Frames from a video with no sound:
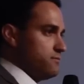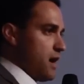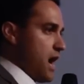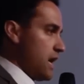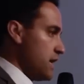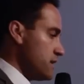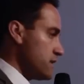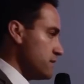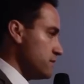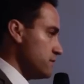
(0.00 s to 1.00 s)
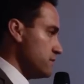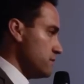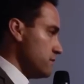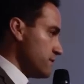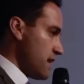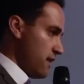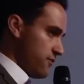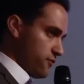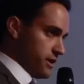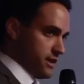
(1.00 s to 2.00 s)
behind
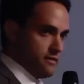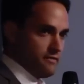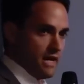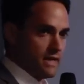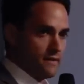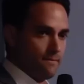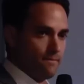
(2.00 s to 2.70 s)
California and Nevada.